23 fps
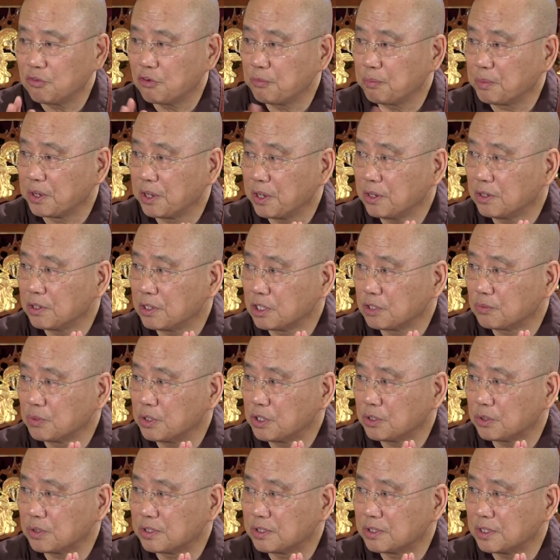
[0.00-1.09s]
for beginners,
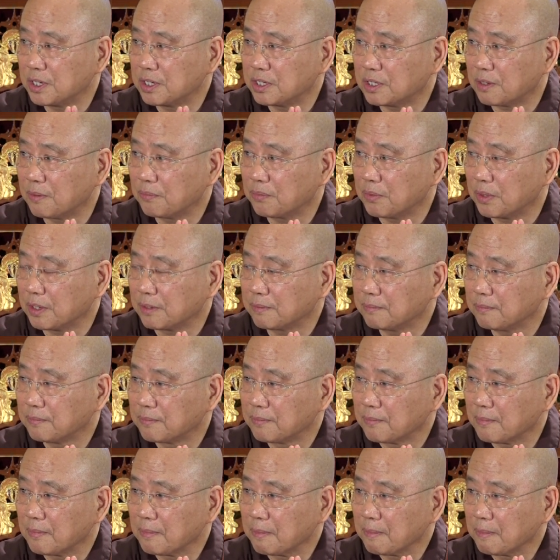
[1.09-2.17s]
we should say something
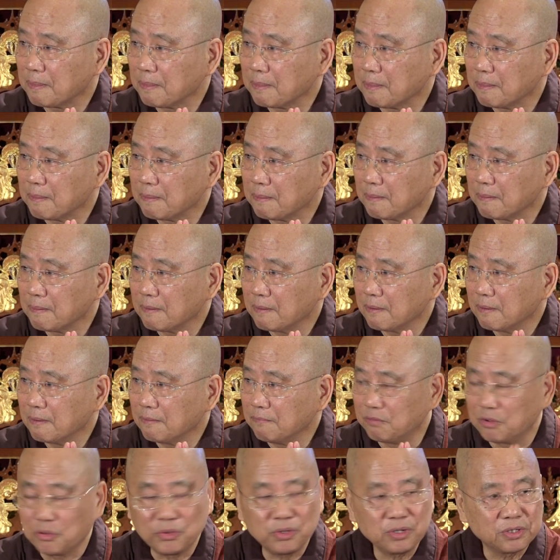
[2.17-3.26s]

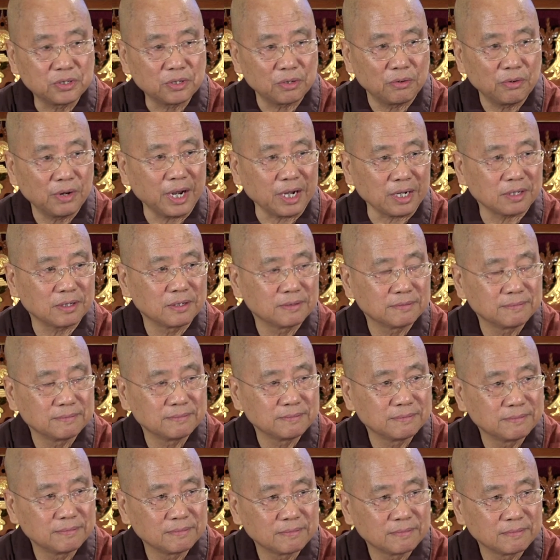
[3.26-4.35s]
very direct,
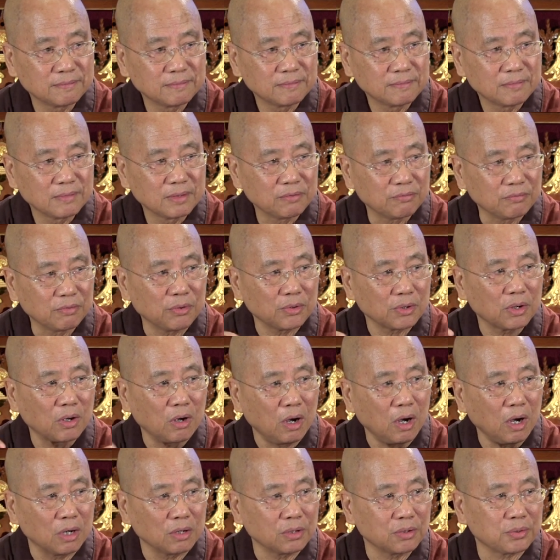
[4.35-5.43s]
very
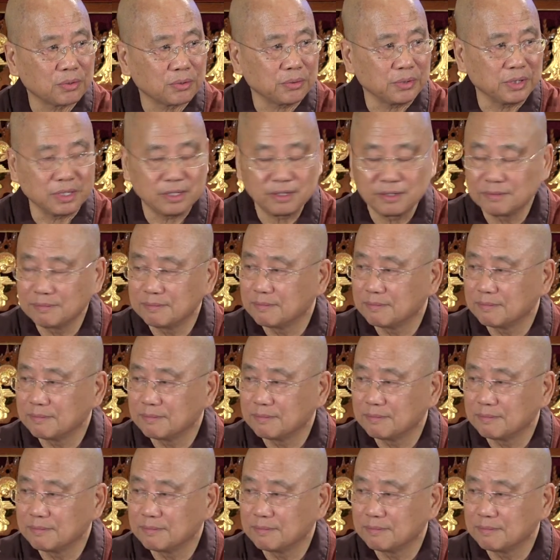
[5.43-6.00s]
concrete,